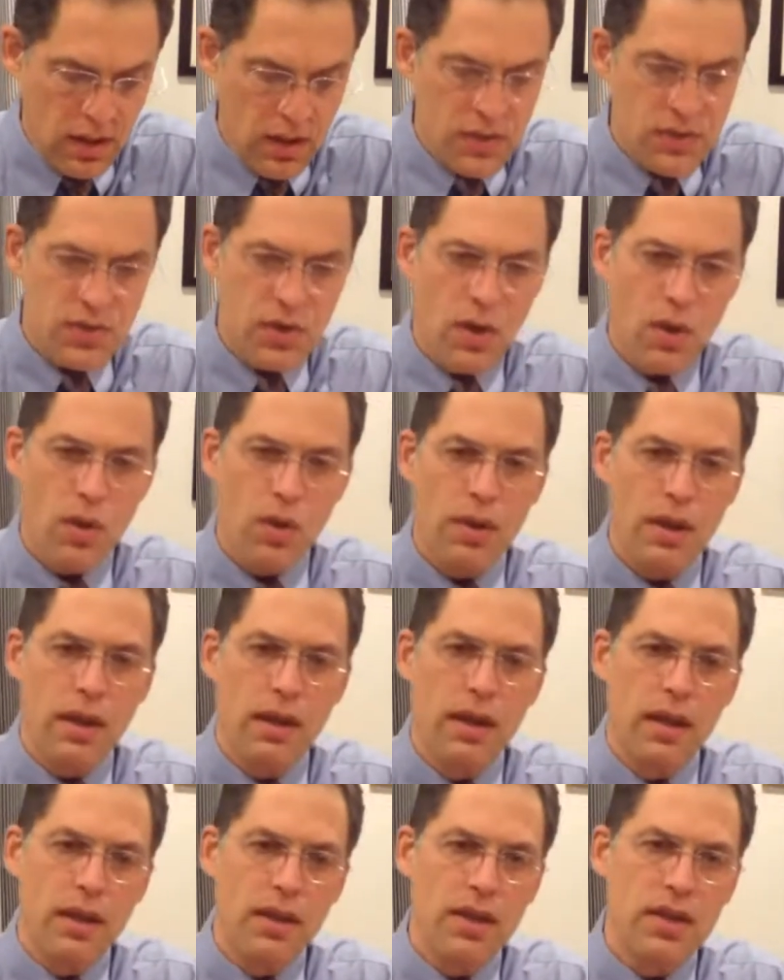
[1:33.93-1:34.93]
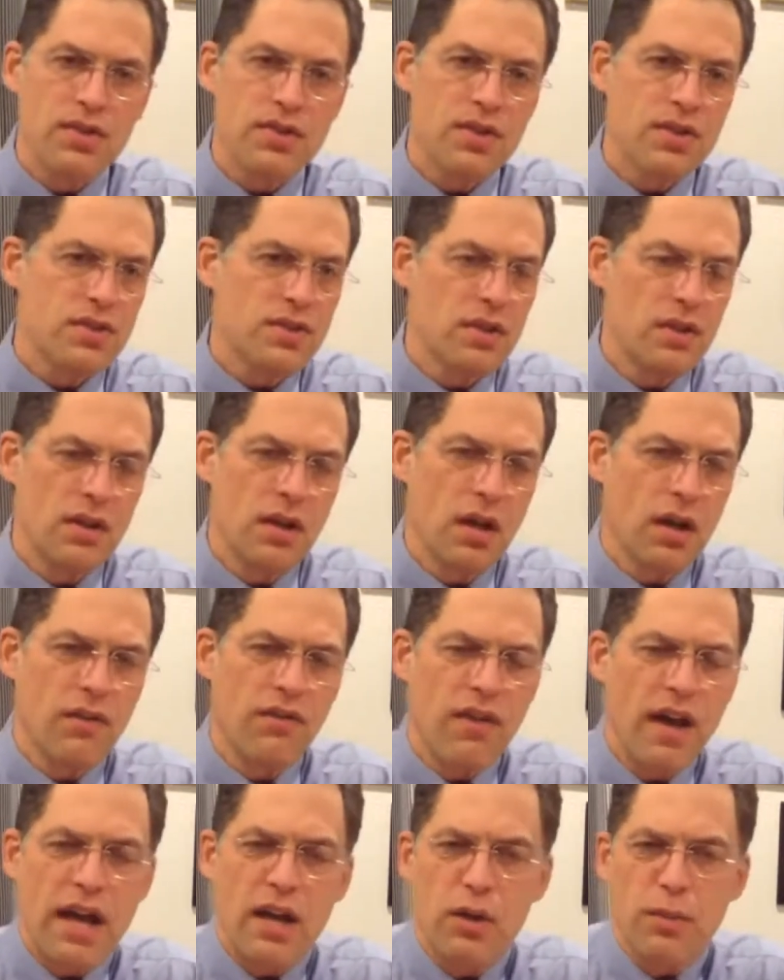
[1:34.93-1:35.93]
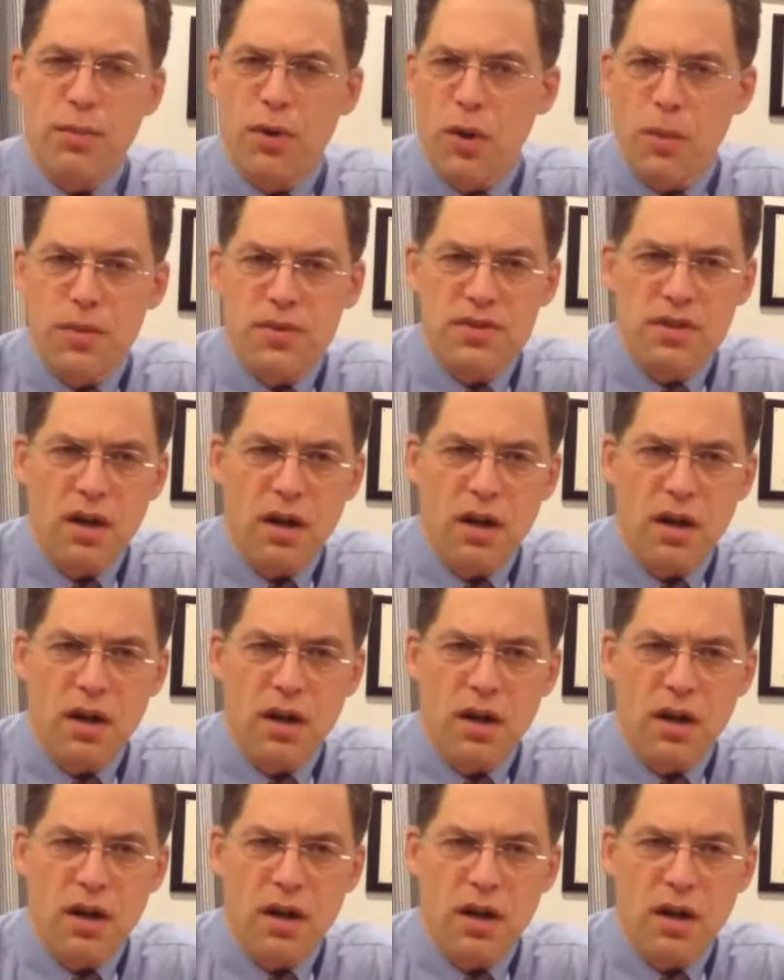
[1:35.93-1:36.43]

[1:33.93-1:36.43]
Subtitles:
So this is a vital purpose